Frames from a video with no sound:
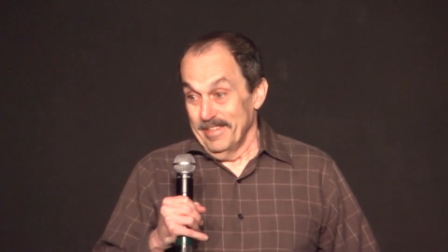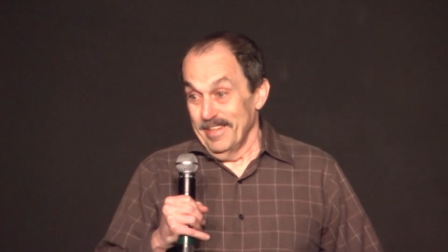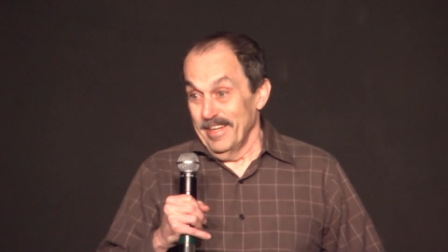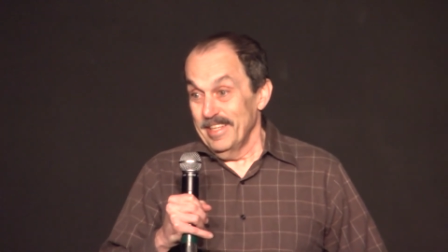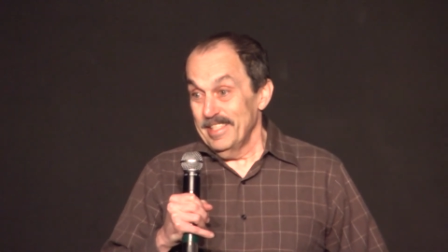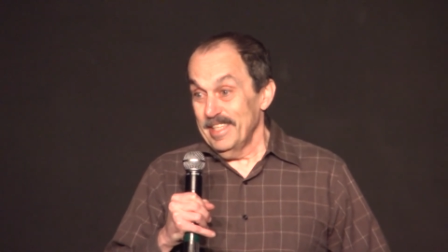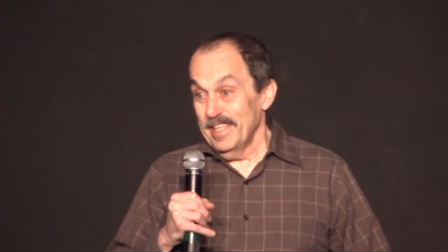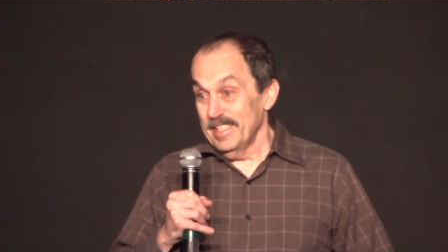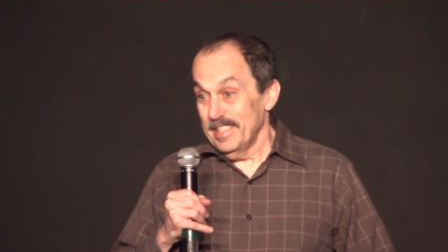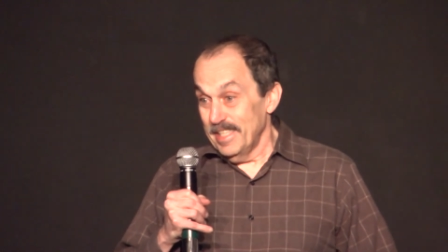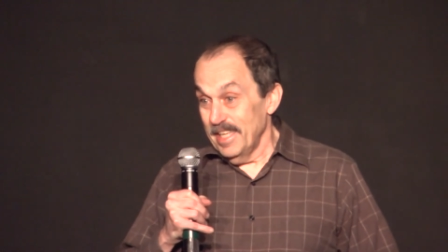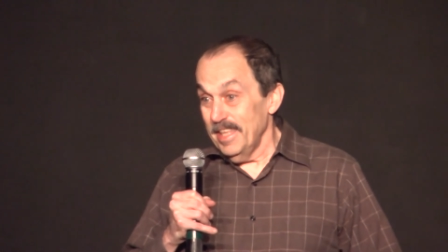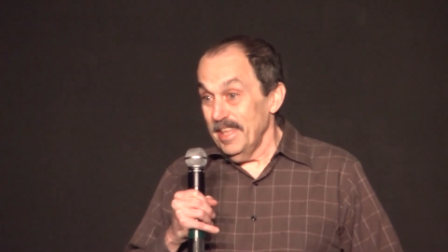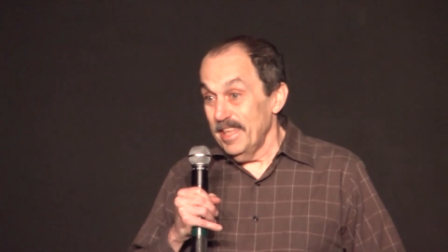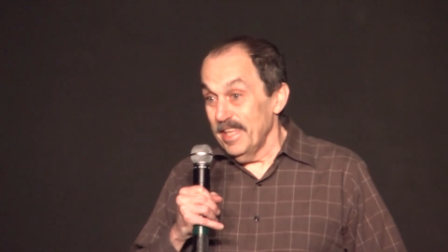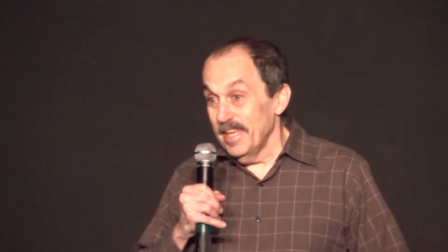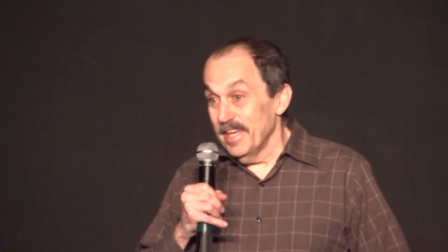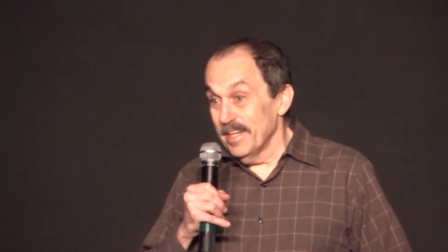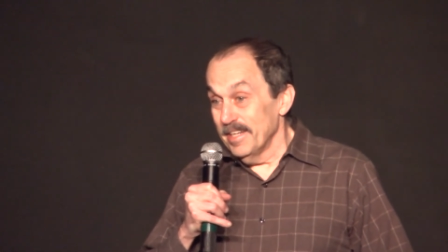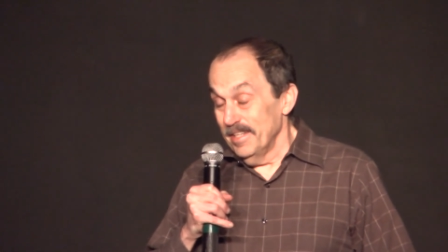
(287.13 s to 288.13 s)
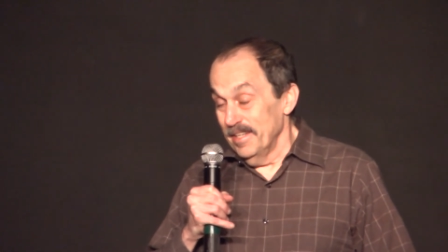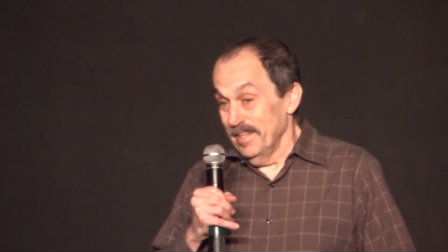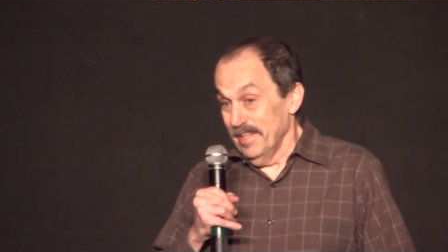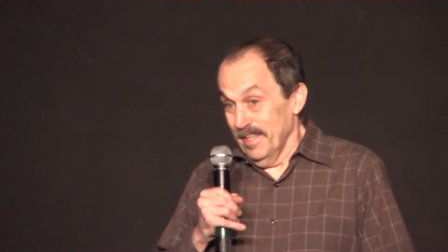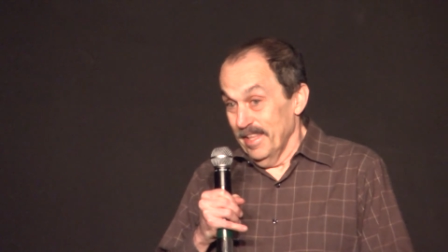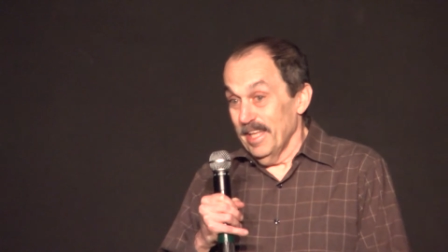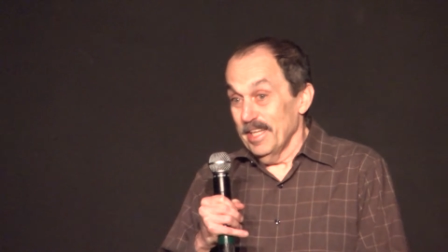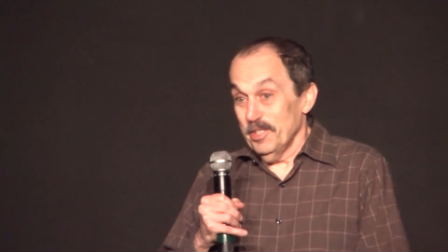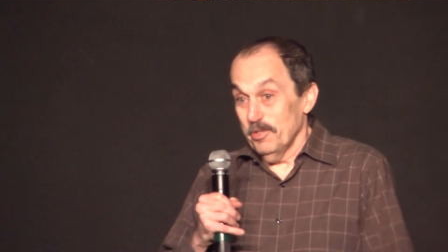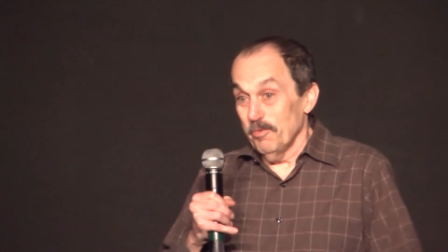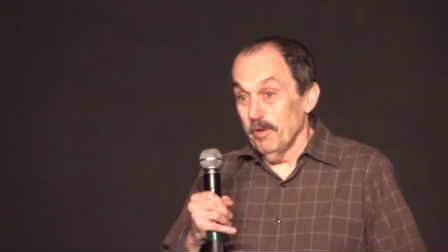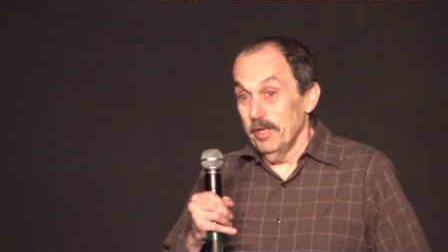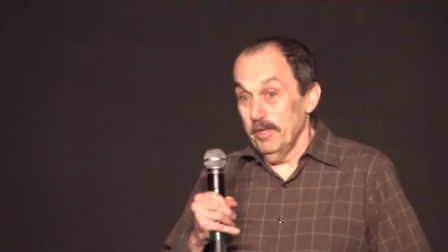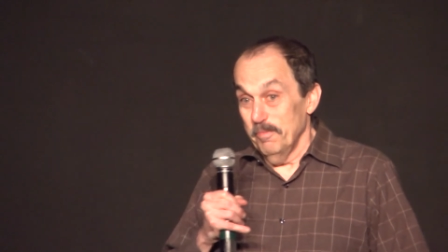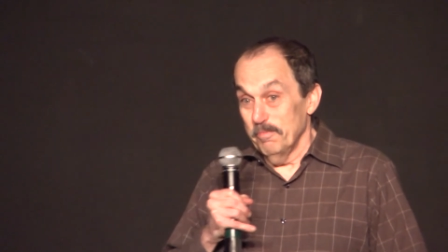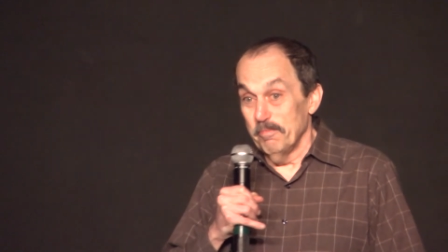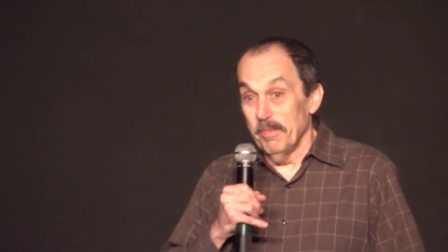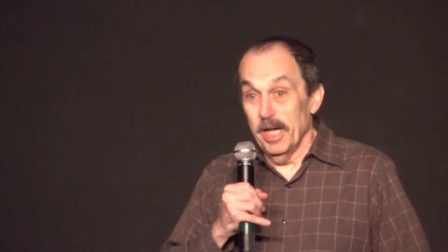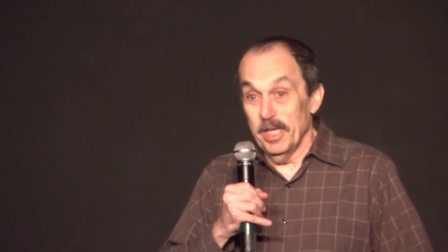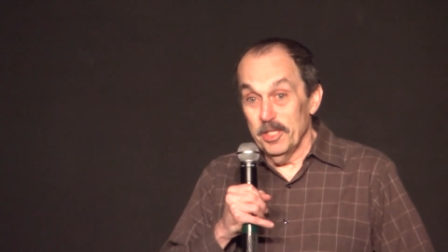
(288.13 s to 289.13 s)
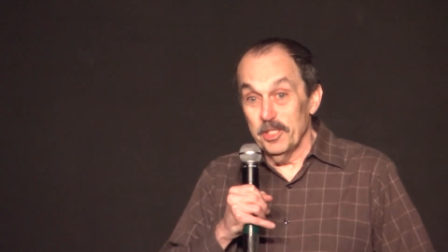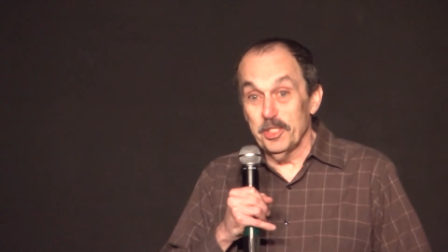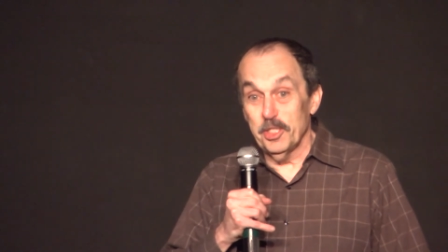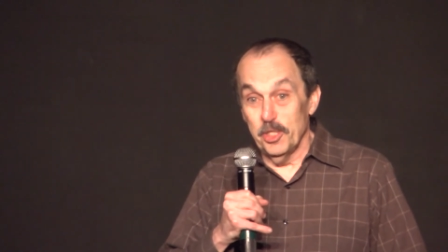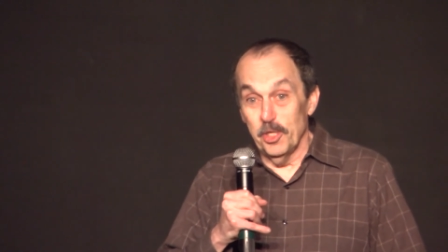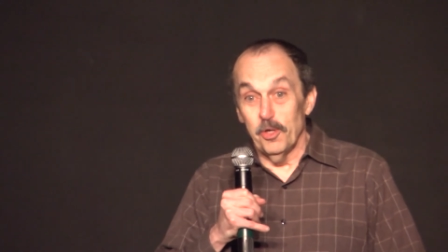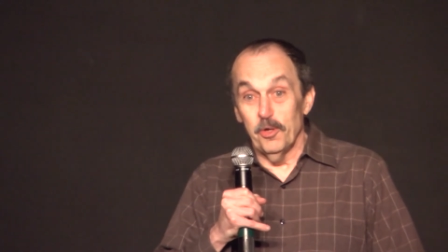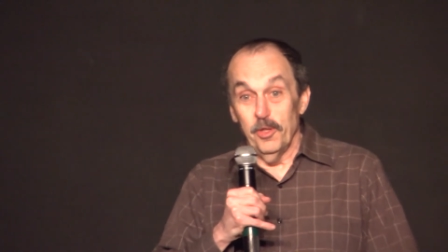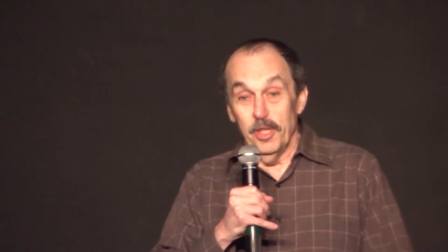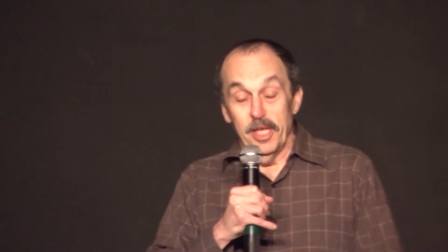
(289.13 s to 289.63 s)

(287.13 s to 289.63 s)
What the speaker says: I said, Cynthia, that's what models do.